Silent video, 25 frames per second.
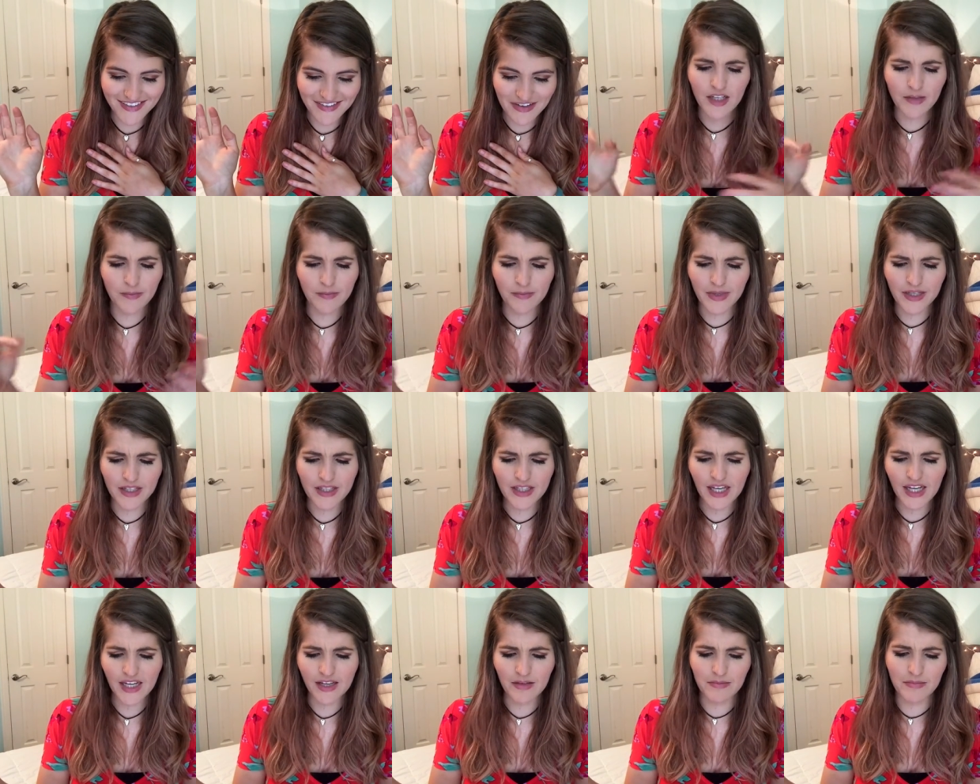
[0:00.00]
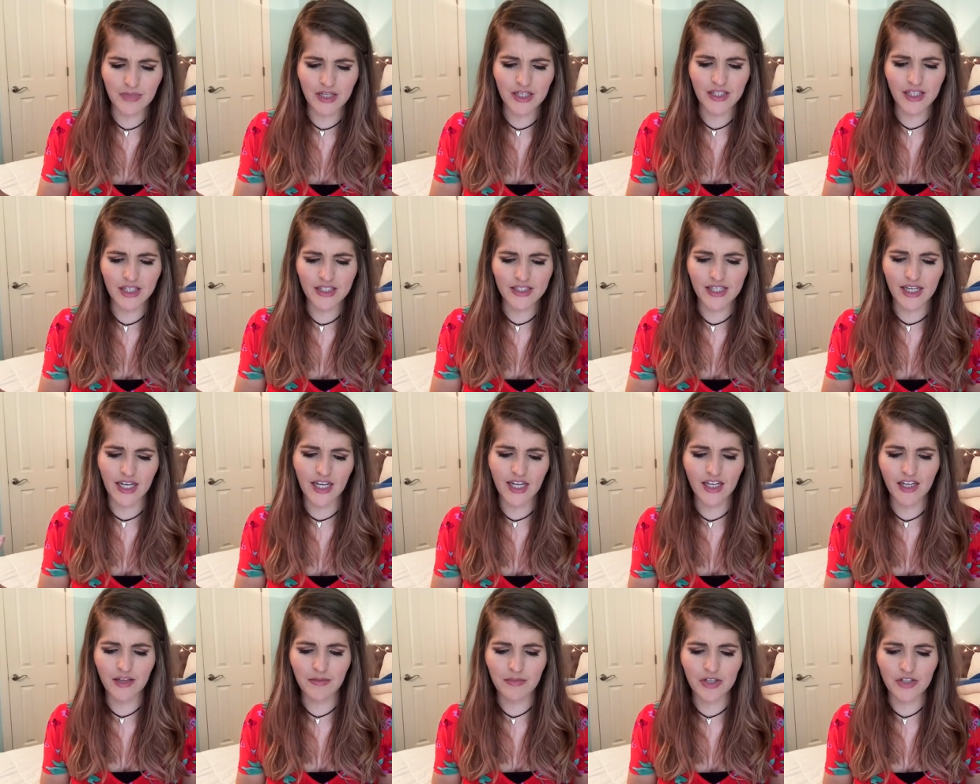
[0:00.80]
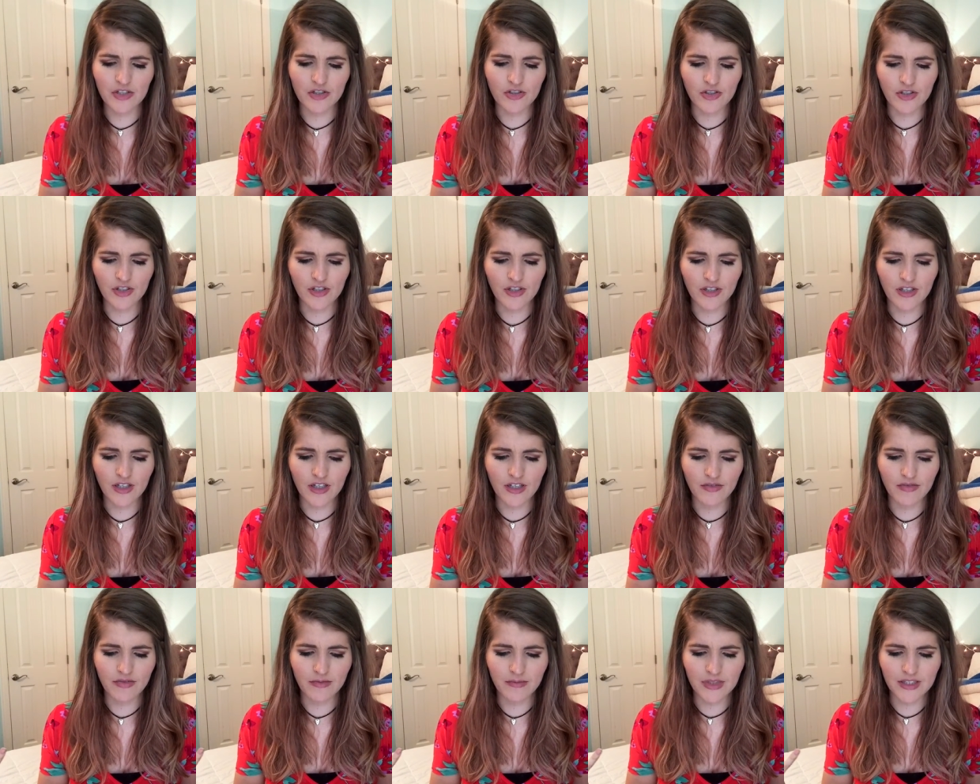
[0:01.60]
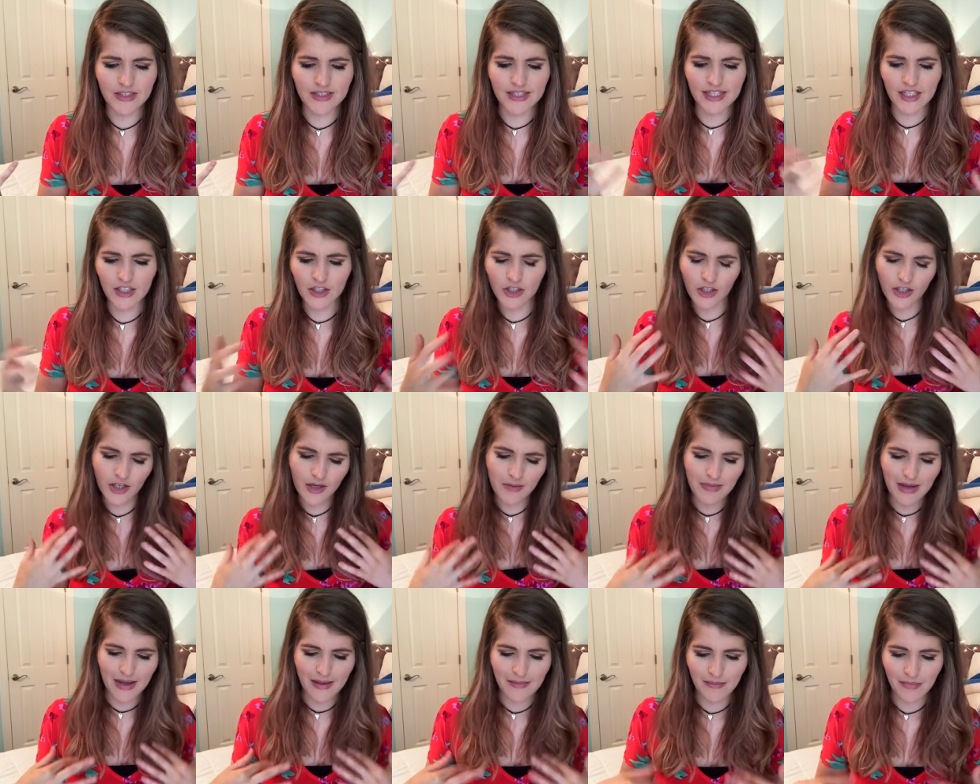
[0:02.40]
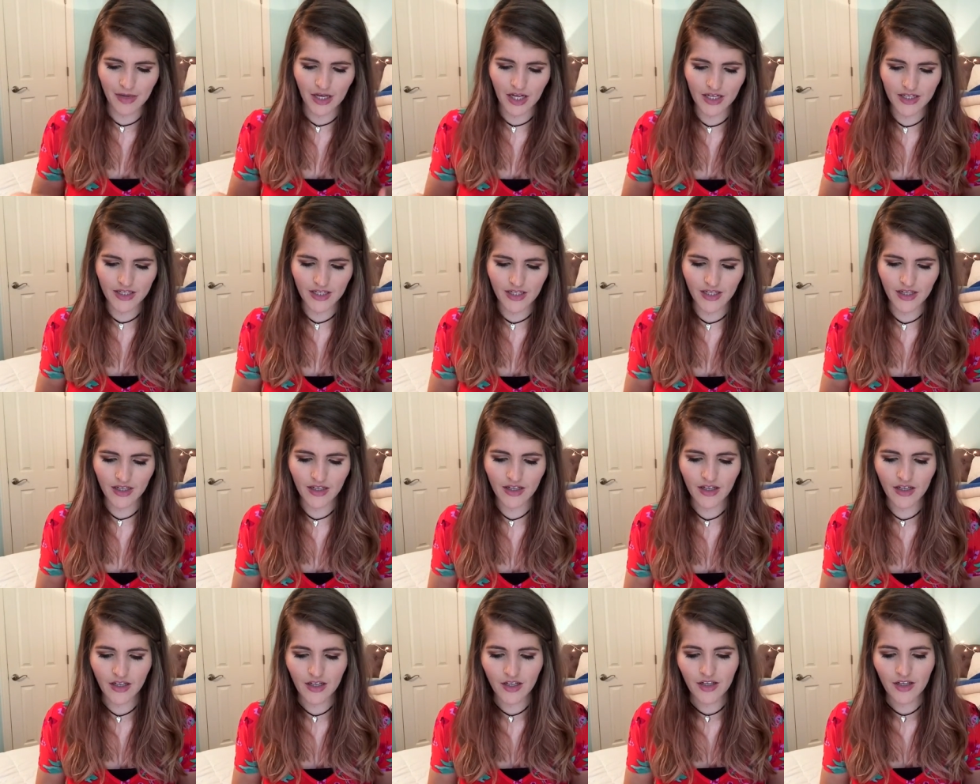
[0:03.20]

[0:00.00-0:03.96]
it'd be like me like taking my shirt off and being like, look at my body,